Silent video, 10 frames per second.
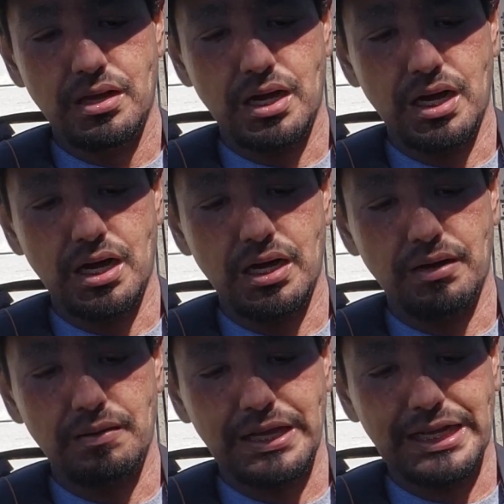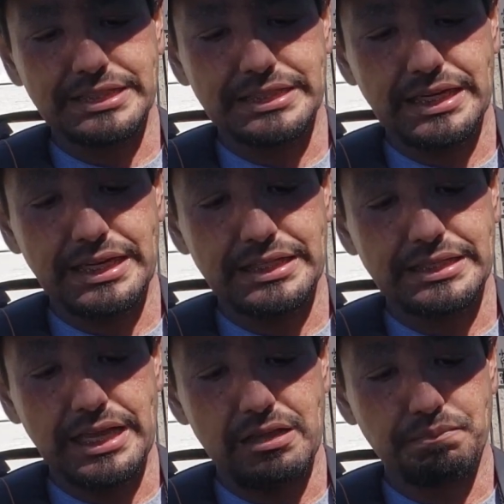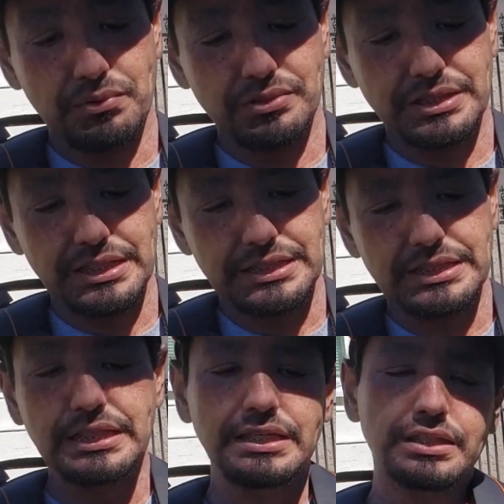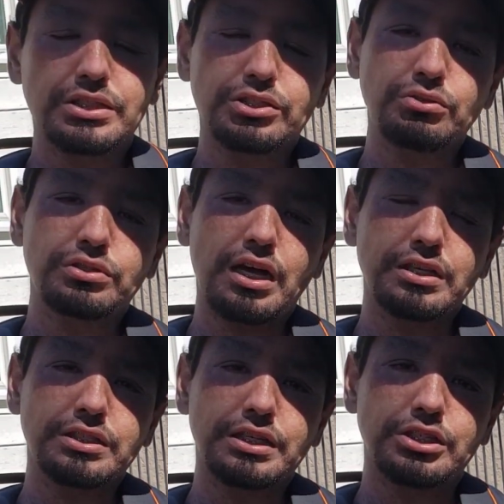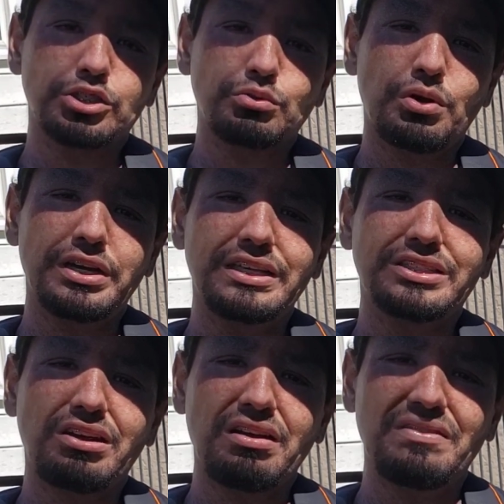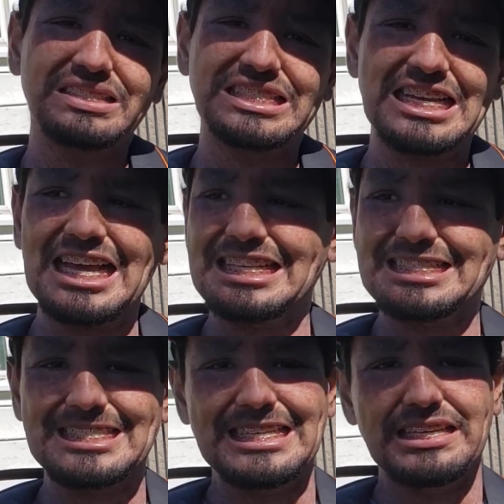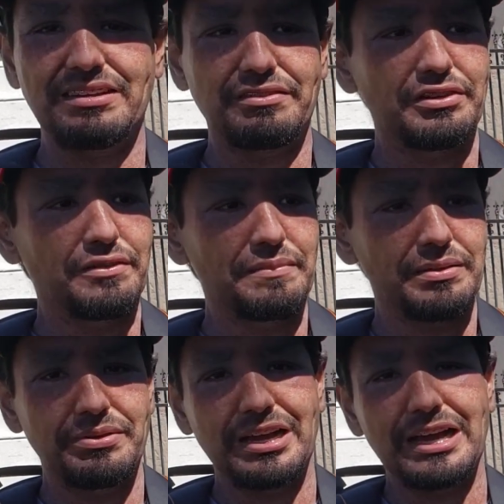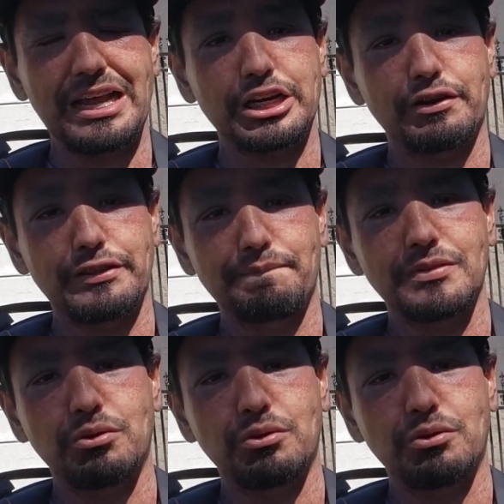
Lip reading: Like I said, it's April 16th, 2020. Sorry if I said 19 earlier. Maybe I gotta correct it.